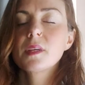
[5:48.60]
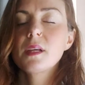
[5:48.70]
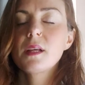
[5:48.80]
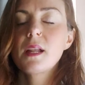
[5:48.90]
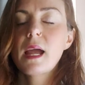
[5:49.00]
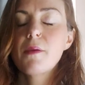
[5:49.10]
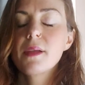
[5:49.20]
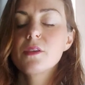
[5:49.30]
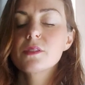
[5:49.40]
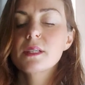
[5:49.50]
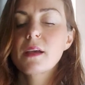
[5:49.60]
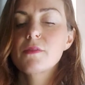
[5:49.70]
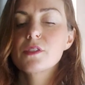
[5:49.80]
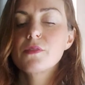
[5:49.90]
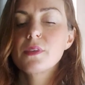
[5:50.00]
And allowing
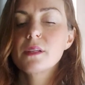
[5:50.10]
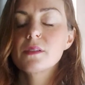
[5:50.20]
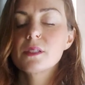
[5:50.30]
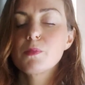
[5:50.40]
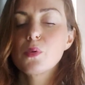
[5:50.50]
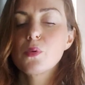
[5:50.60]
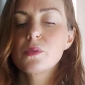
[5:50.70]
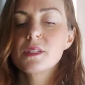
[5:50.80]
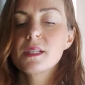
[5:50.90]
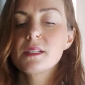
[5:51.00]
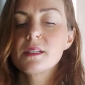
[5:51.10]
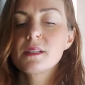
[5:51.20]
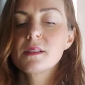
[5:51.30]
yourself to feel supported.